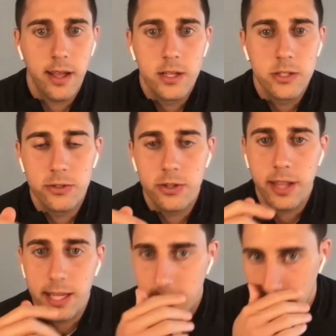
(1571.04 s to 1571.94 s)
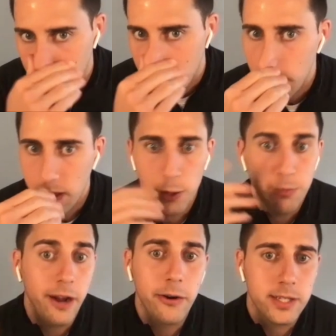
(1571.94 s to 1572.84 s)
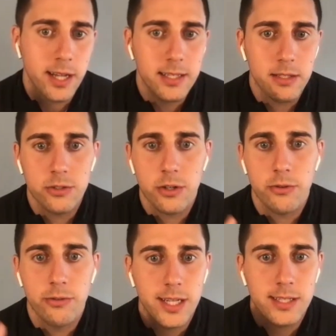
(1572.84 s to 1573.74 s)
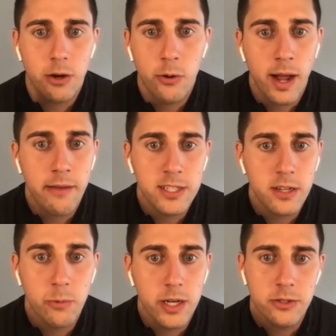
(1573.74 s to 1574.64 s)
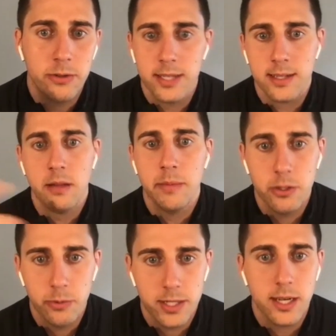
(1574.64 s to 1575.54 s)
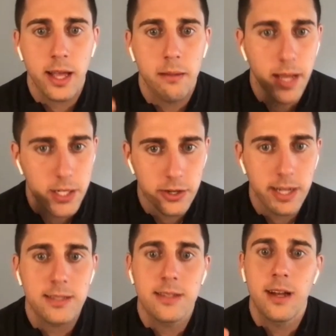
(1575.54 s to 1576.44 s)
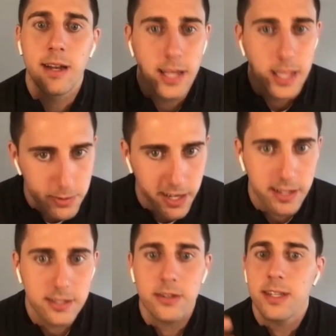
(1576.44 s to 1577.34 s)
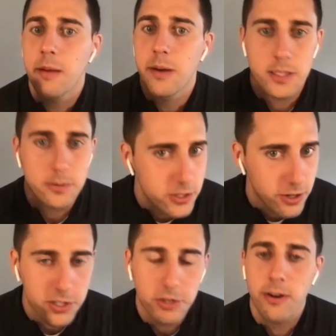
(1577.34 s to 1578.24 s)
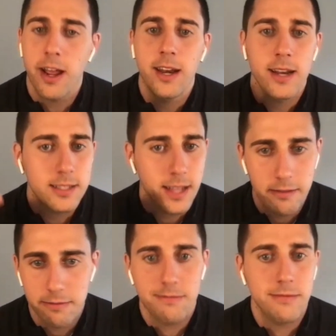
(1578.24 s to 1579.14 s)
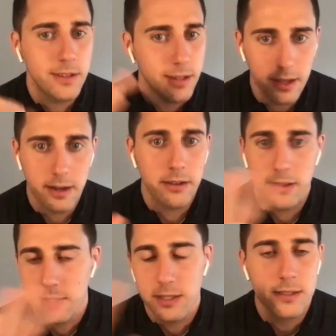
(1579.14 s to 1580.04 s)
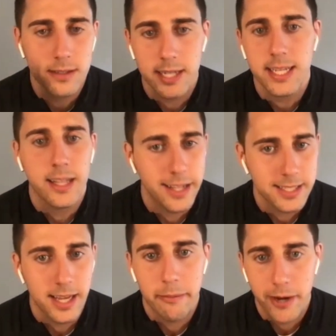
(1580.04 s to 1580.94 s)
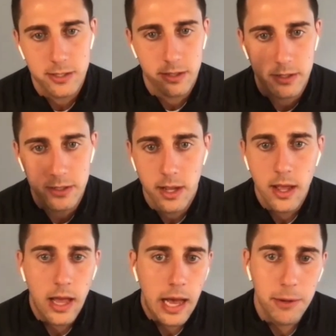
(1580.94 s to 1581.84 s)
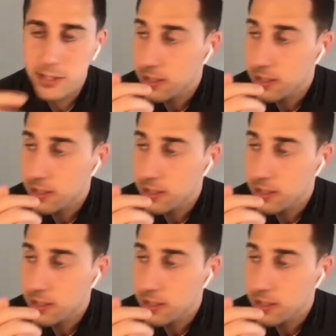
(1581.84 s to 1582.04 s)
so those are the things that like you prioritize and you start to realize oh i haven't done one in two days like let me do one today make sure it gets done it needs to be done at a certain time it needs to be structured right it needs to have you know there's just they take a lot of time right so there's a bunch of